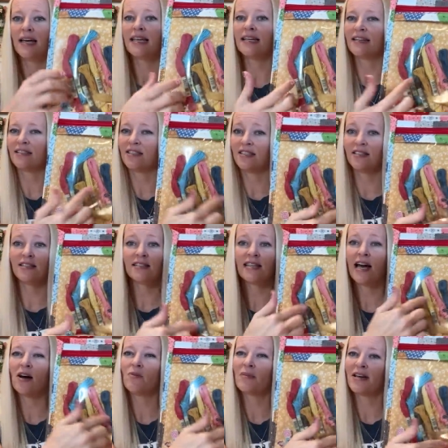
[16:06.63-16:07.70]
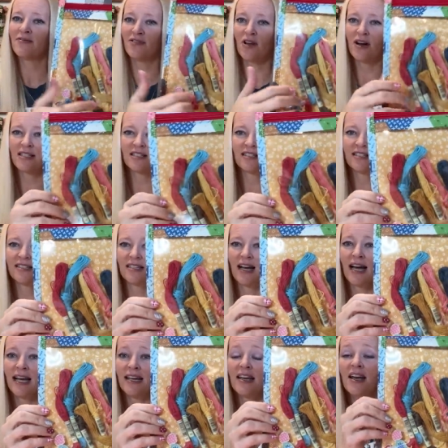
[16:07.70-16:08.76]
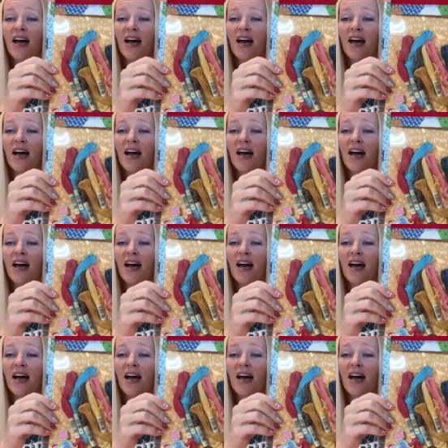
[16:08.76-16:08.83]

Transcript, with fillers: Yes, this is how my floss is. I,